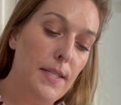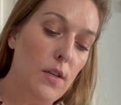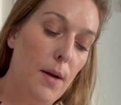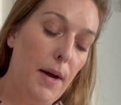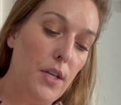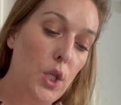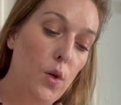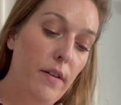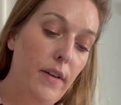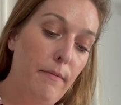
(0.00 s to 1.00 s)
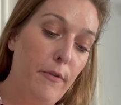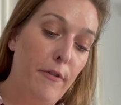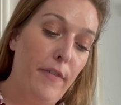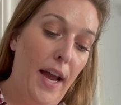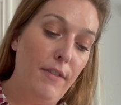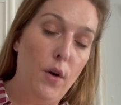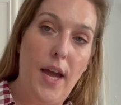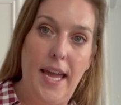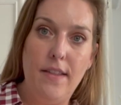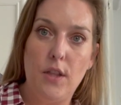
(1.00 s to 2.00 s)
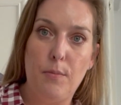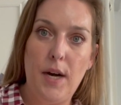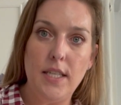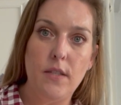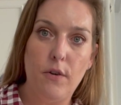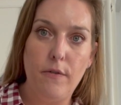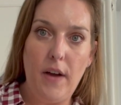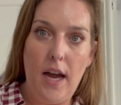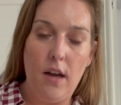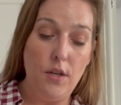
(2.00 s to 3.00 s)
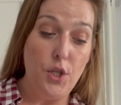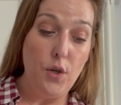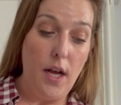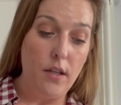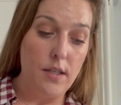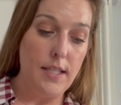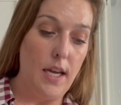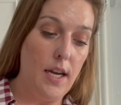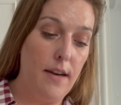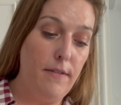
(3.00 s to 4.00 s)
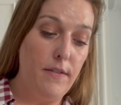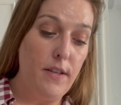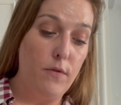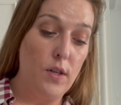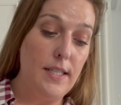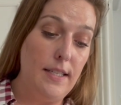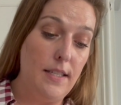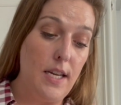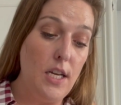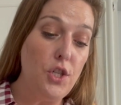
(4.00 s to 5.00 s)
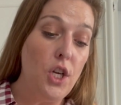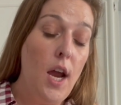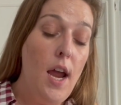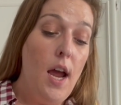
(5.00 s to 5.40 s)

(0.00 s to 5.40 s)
So I bought two of them for 508. Their price were uh, $2.54 each.